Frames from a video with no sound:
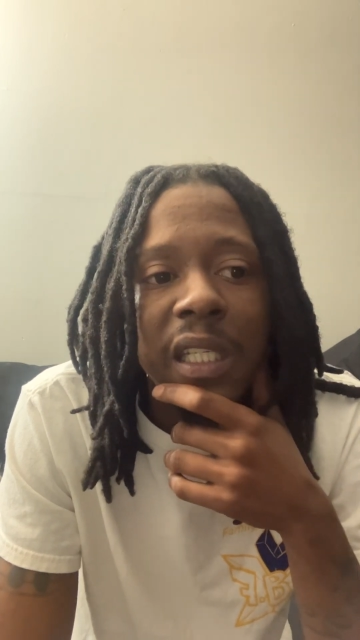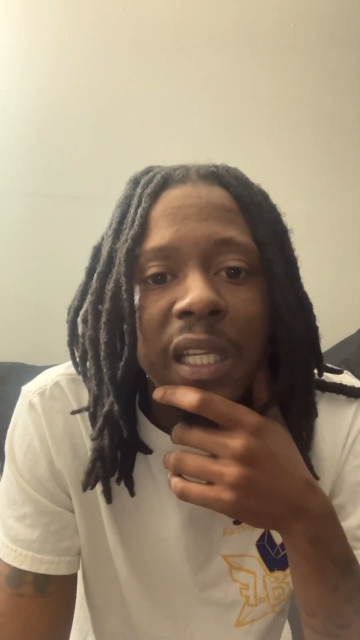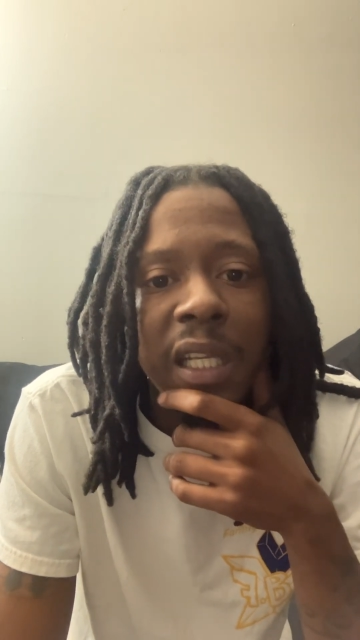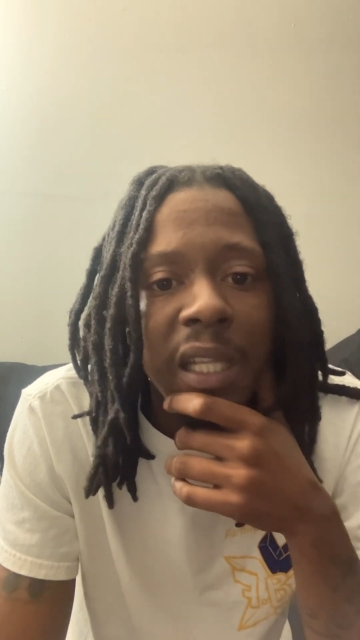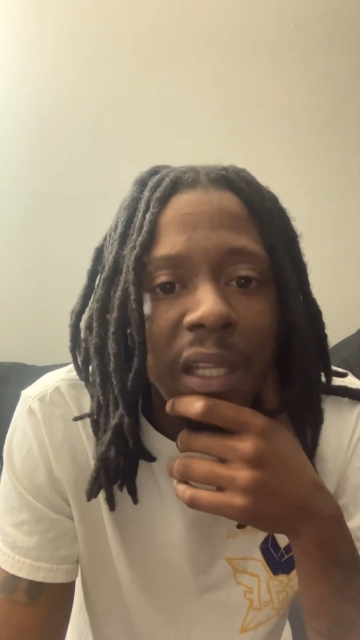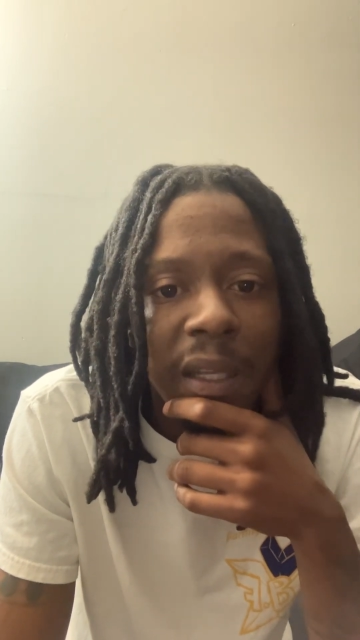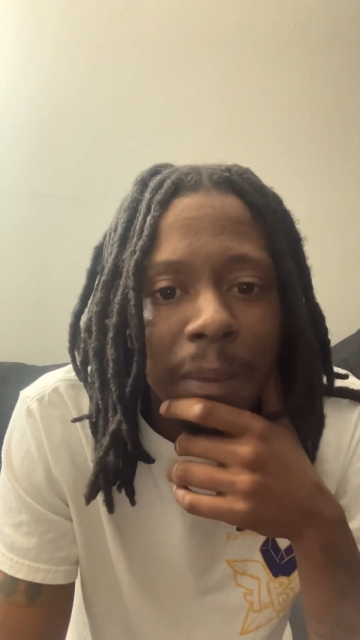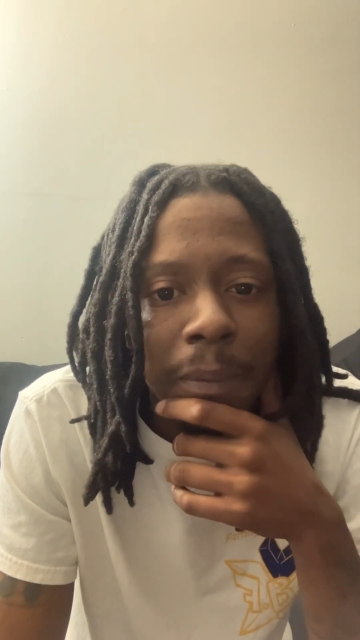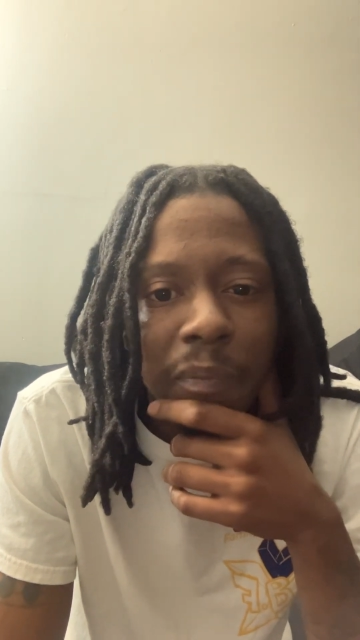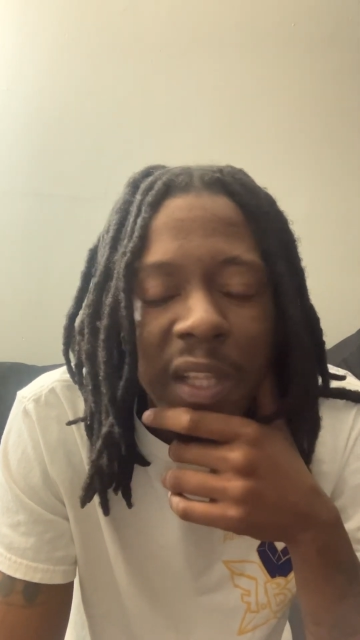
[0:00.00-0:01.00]

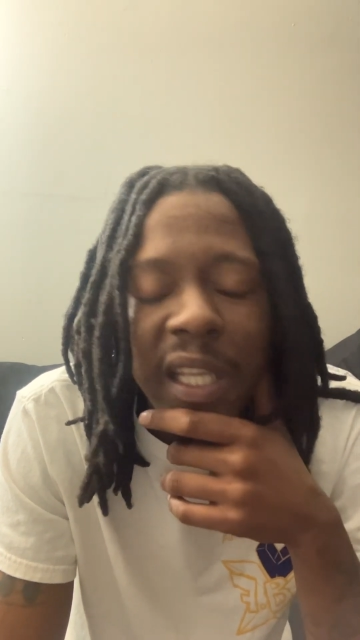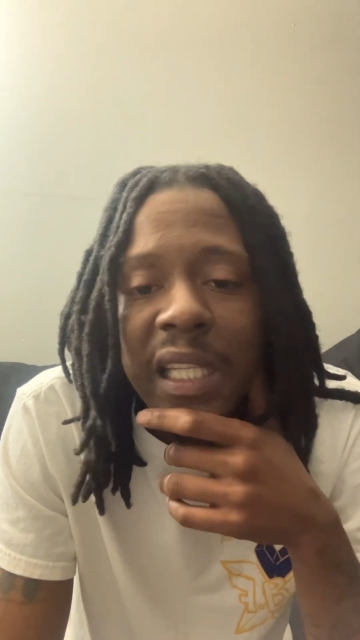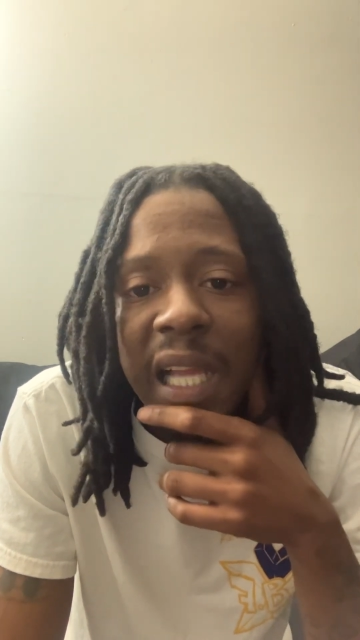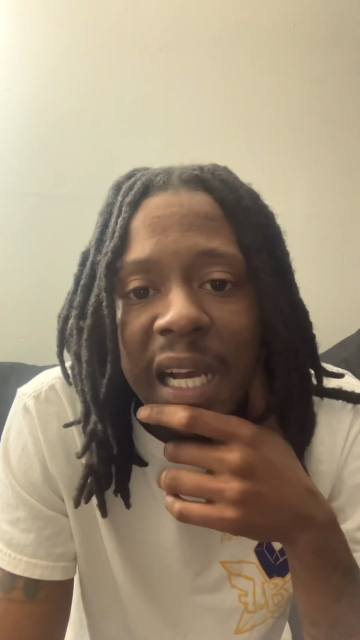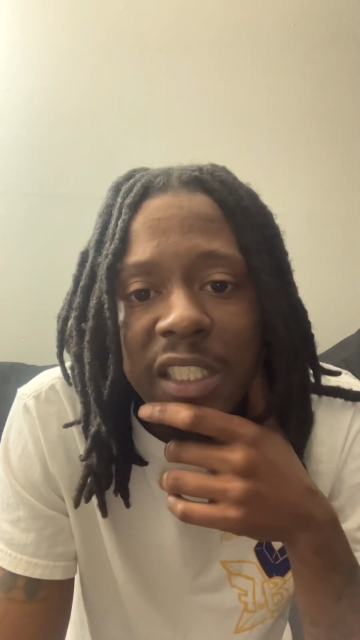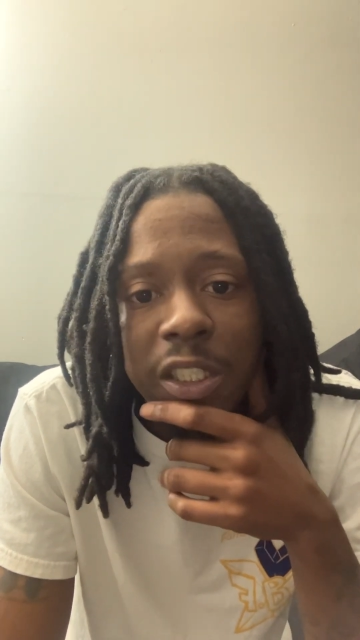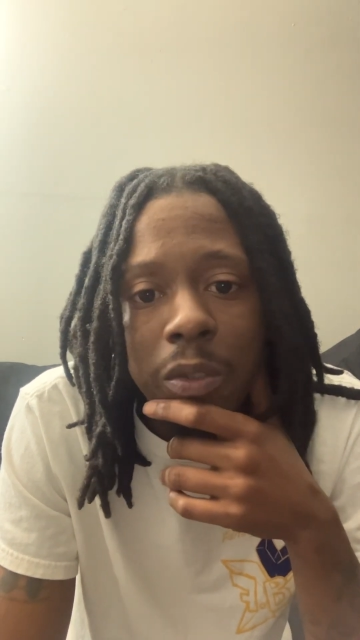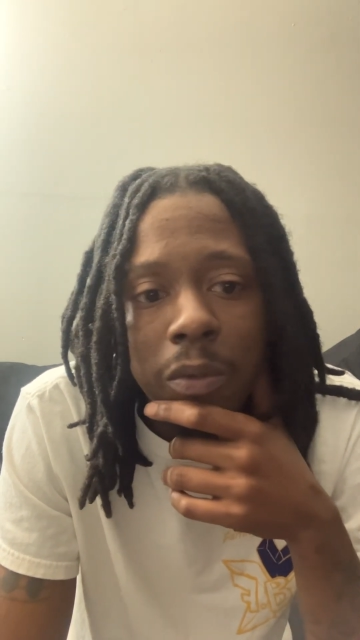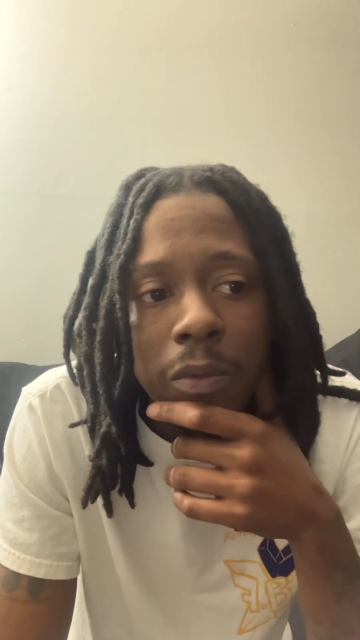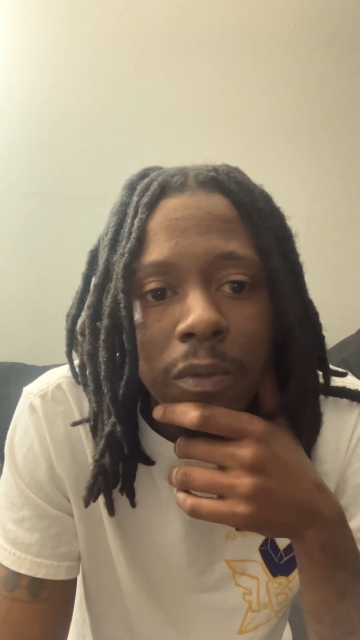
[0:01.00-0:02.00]
and
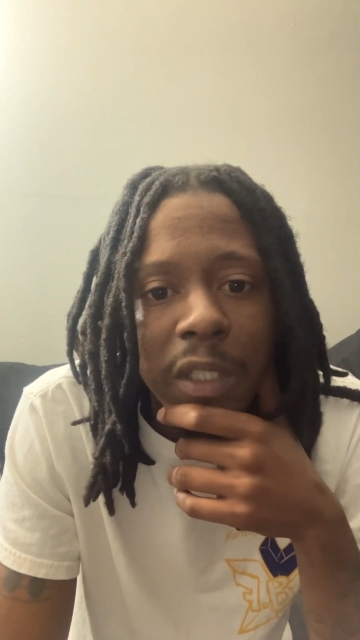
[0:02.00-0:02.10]
illogical.